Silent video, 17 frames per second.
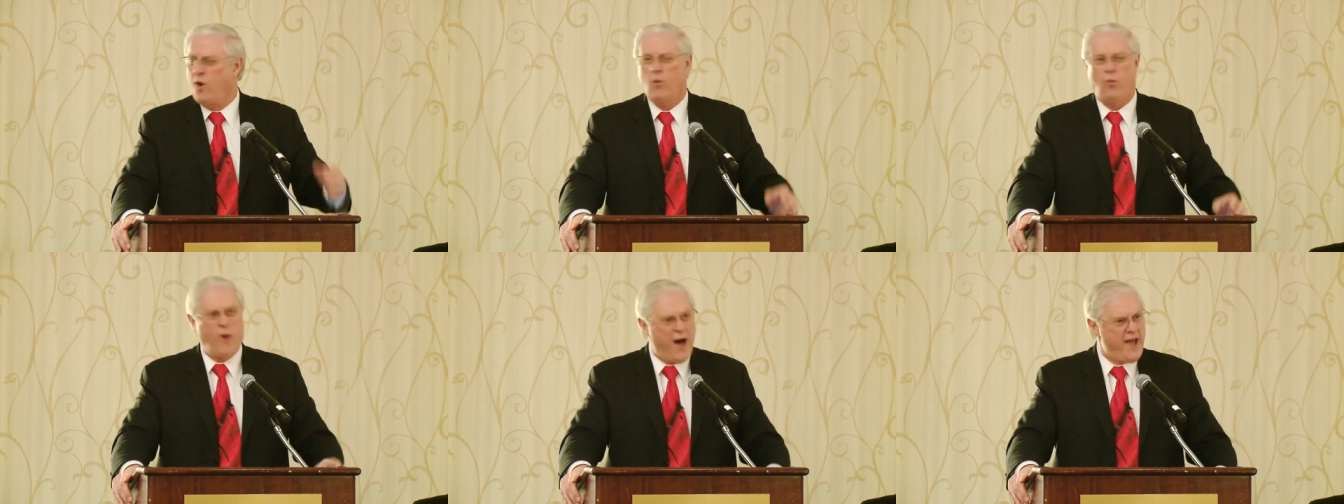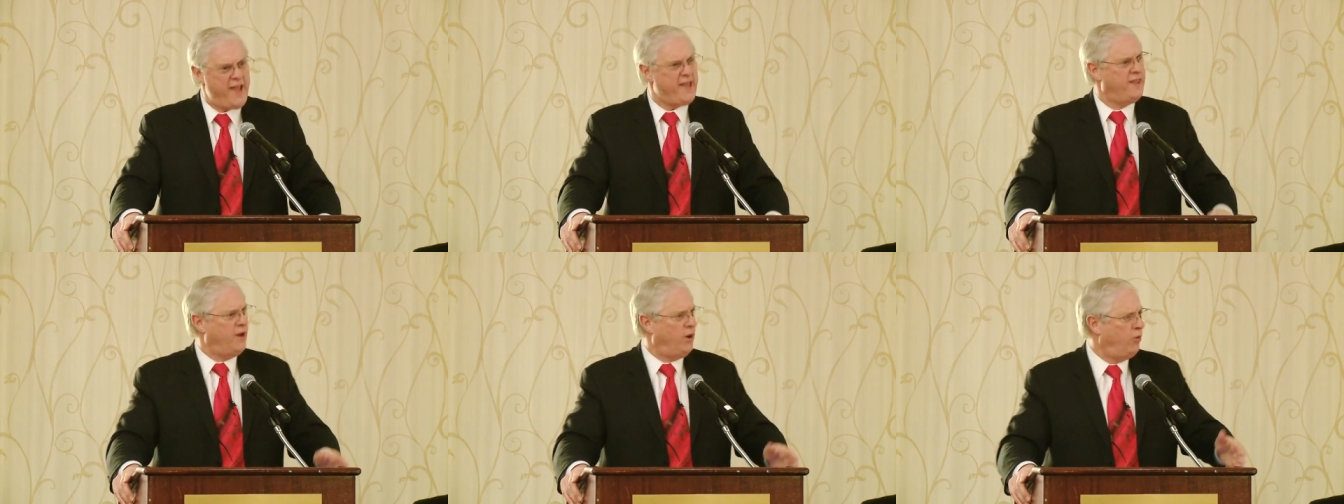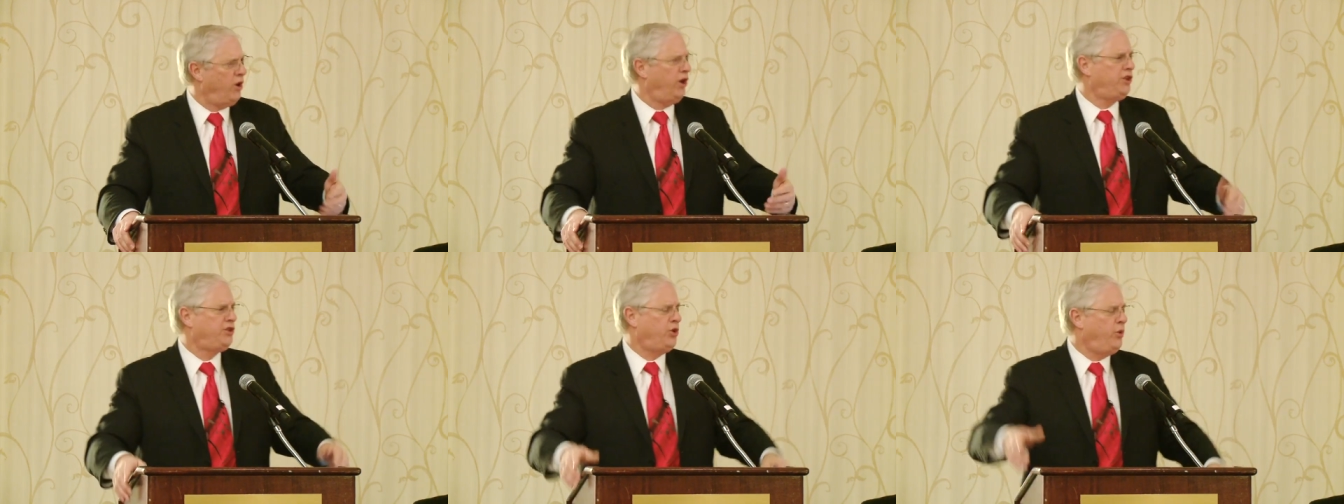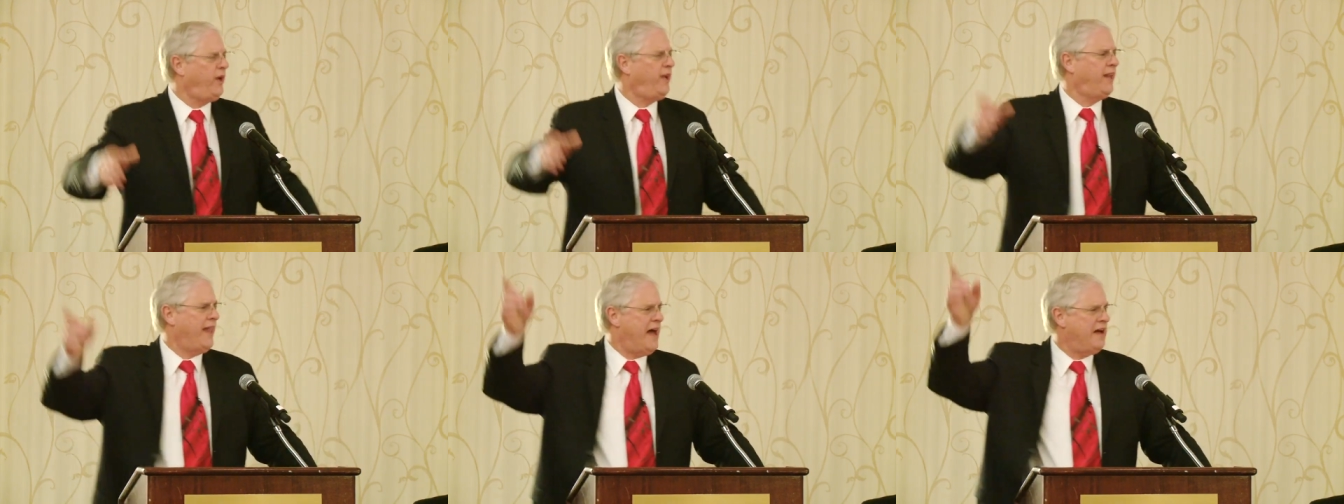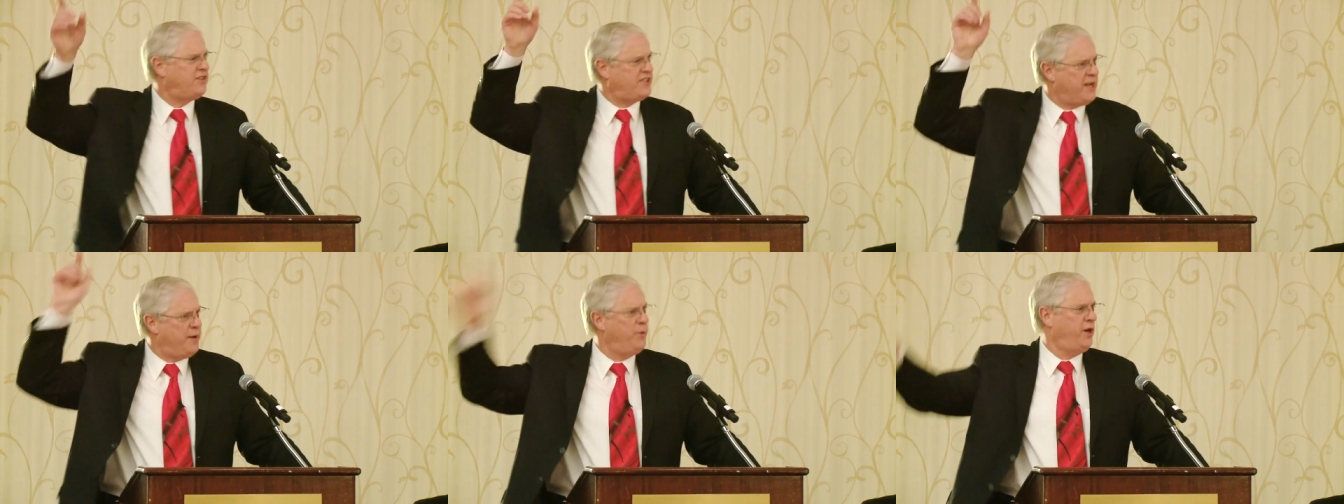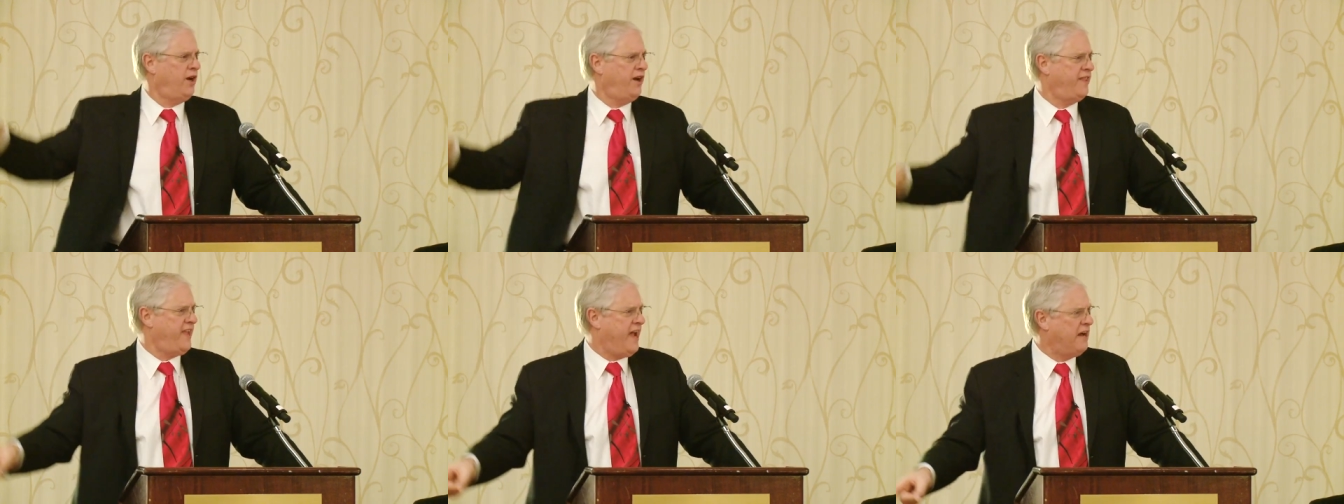Why in the world do we allow someone
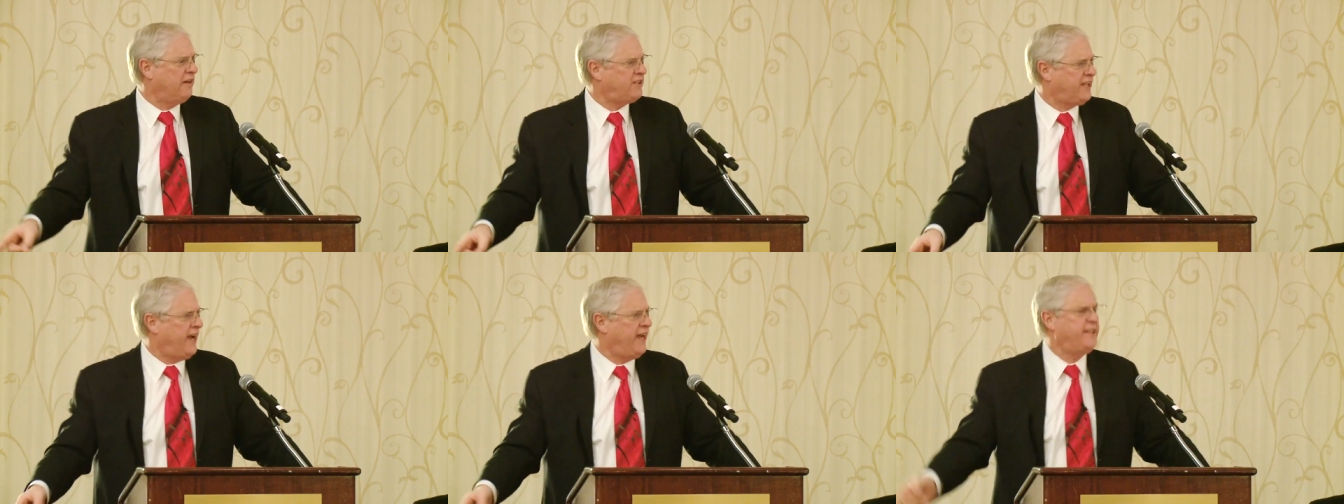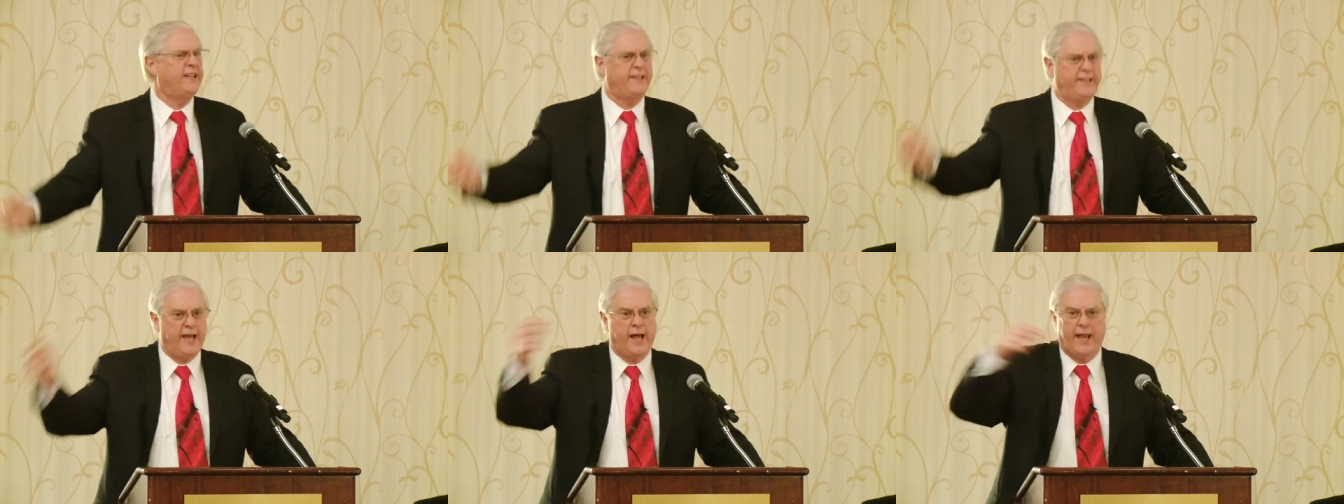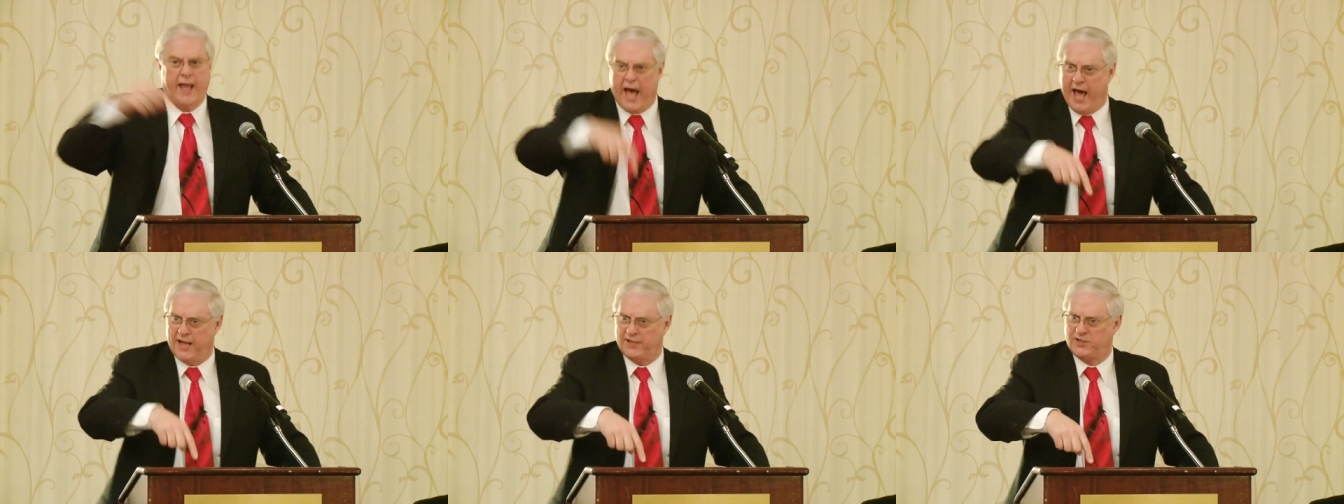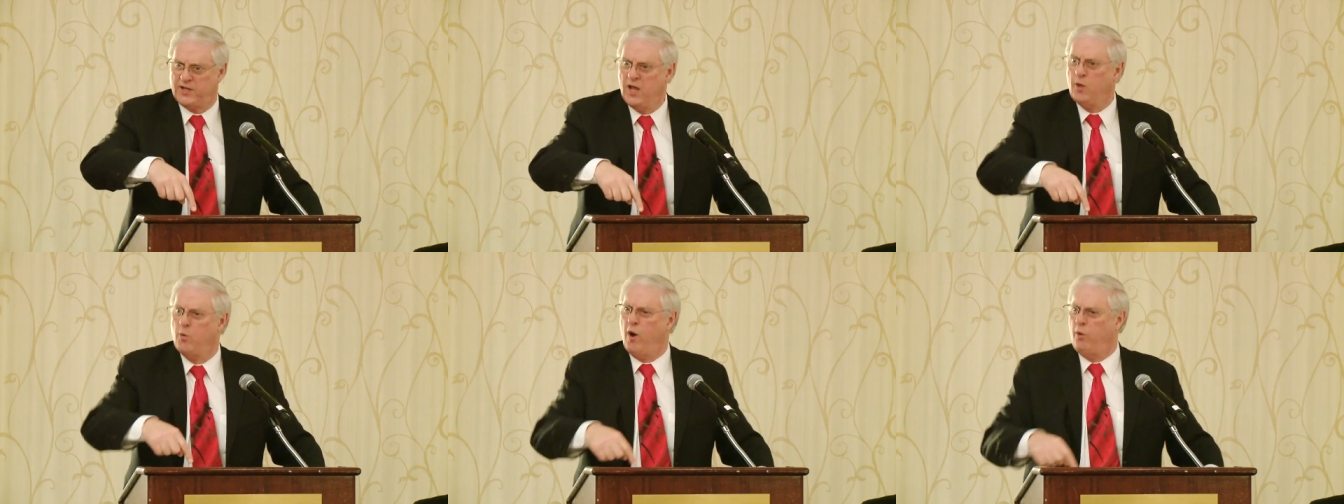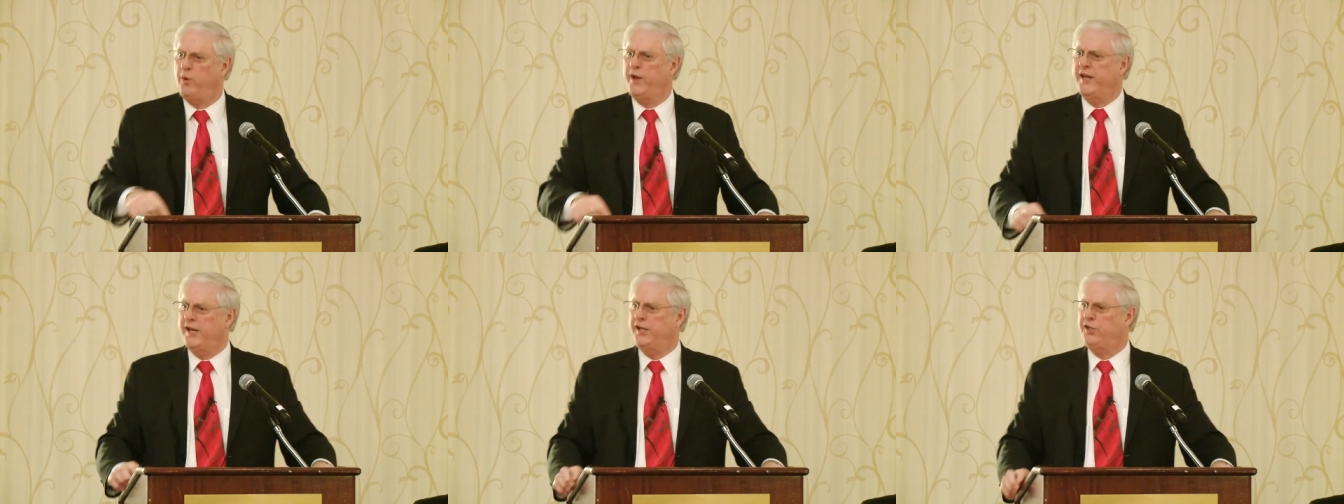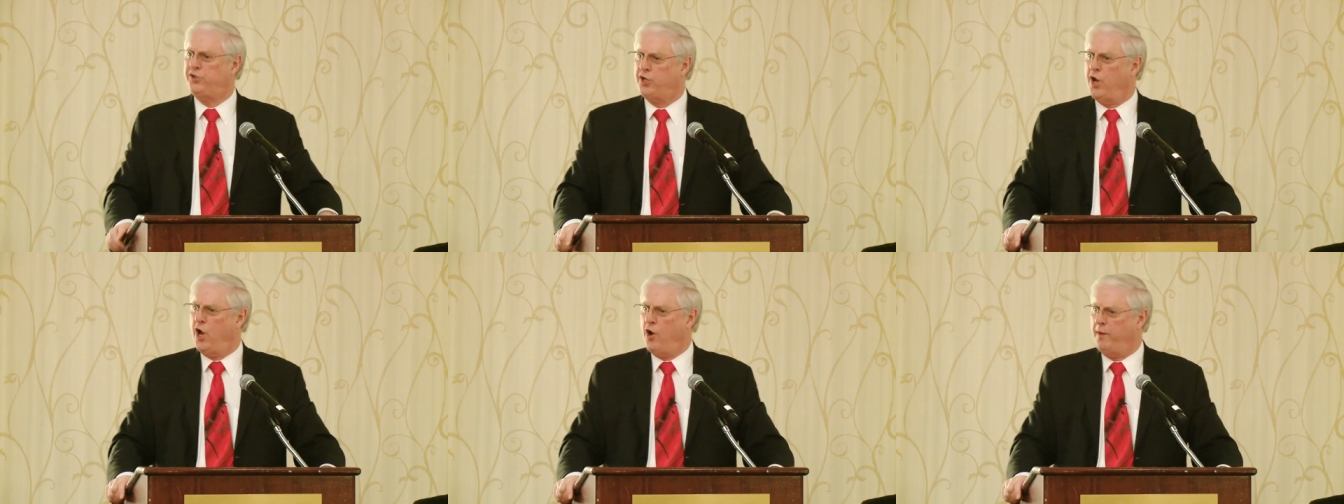on the outside to tell us what we need
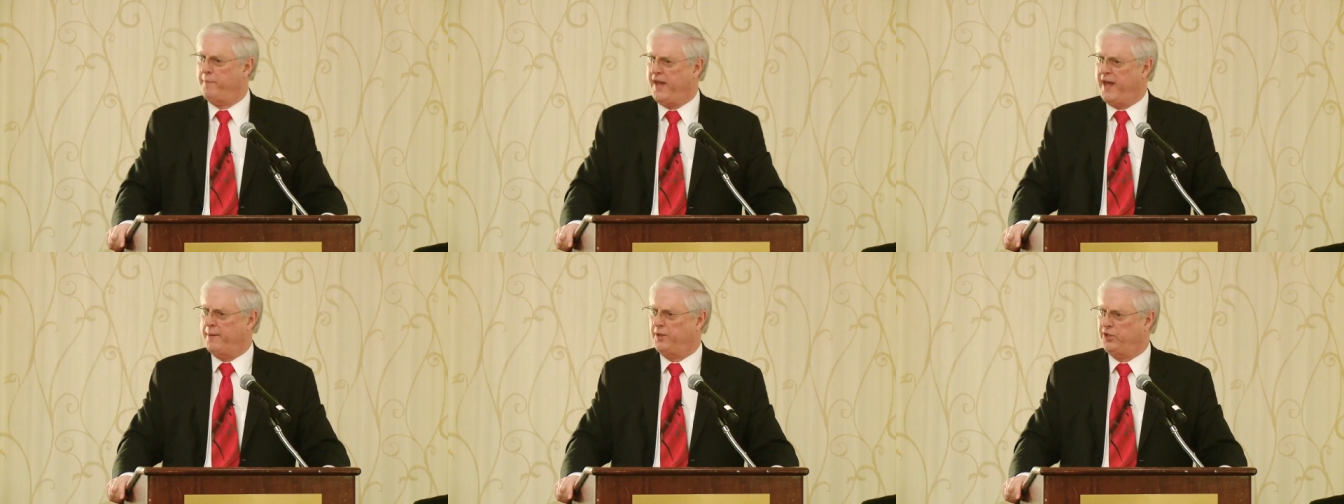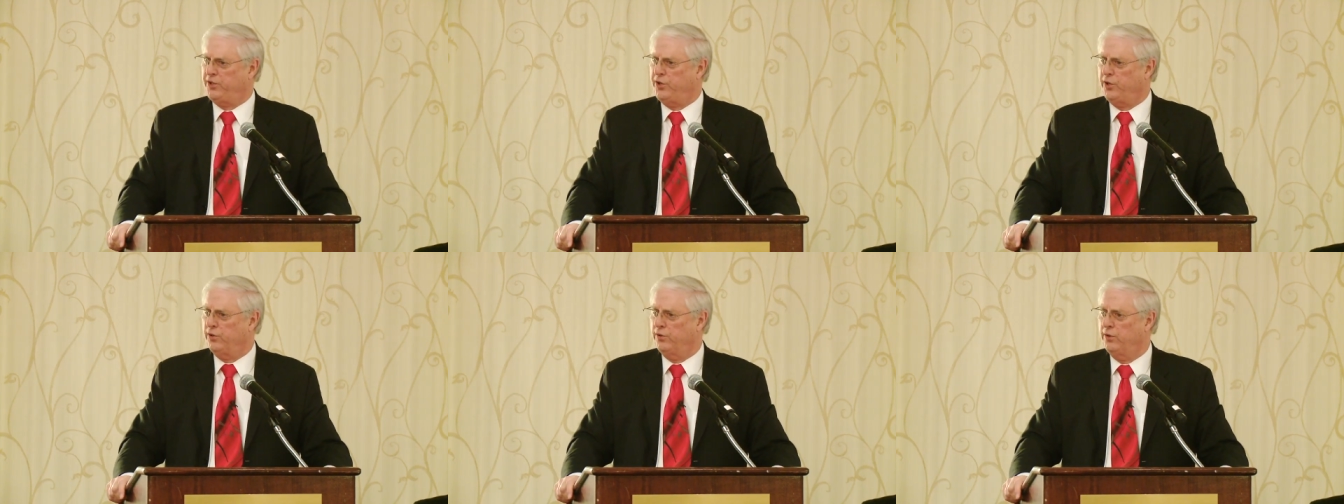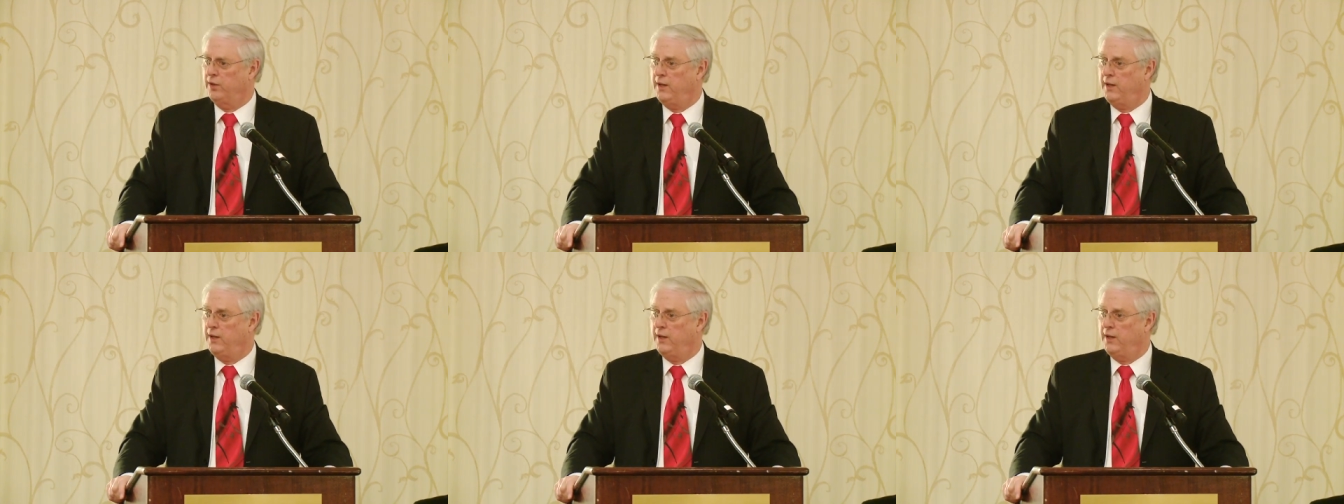to know and be able to do?